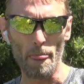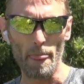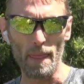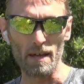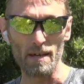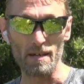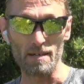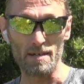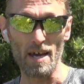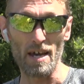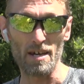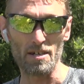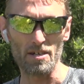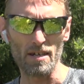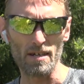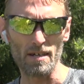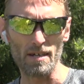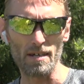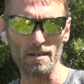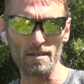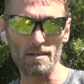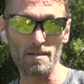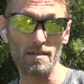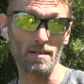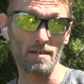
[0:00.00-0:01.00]

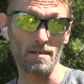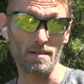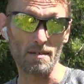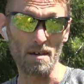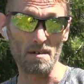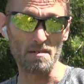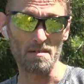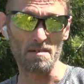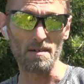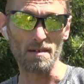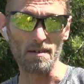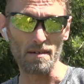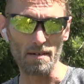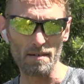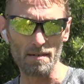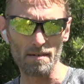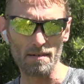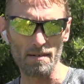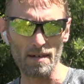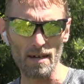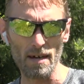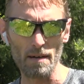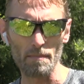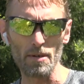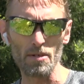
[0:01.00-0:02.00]
It's disgusting
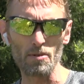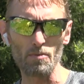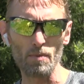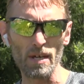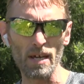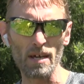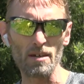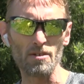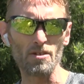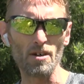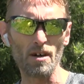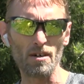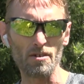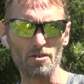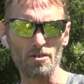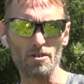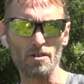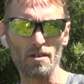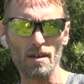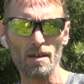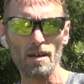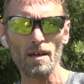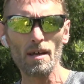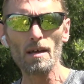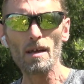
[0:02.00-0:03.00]
how much we get judged.
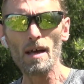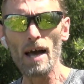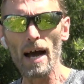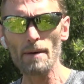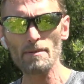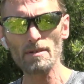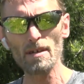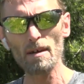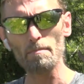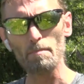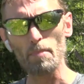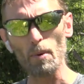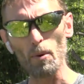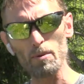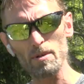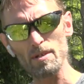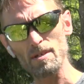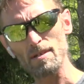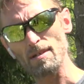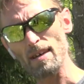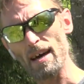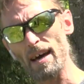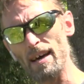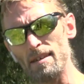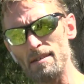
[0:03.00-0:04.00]
I was on both
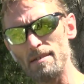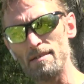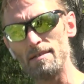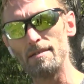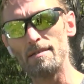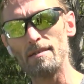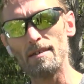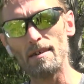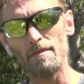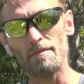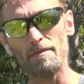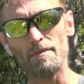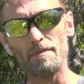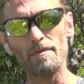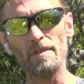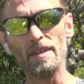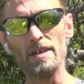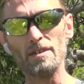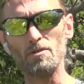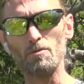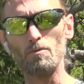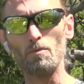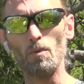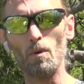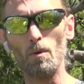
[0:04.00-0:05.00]
sides of
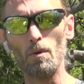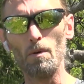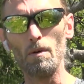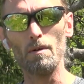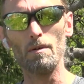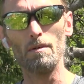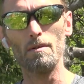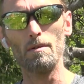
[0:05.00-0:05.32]
this rule.